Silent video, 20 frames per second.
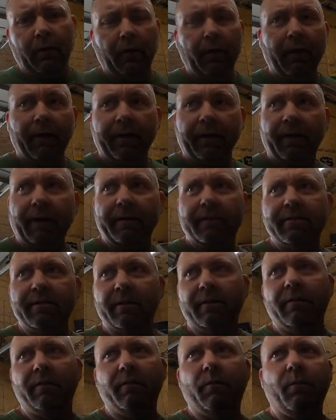All right, guys,
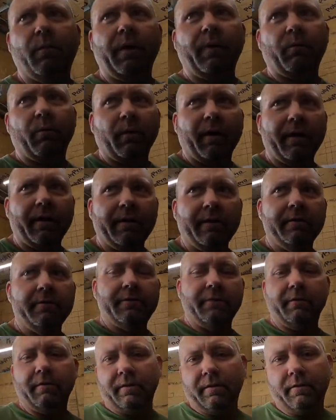so we ran
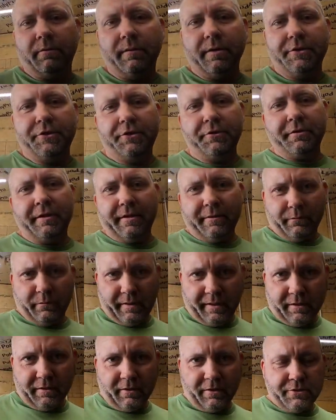into a little issue that
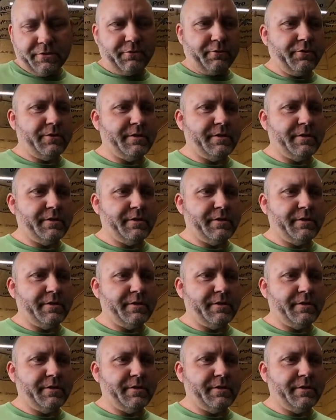we caused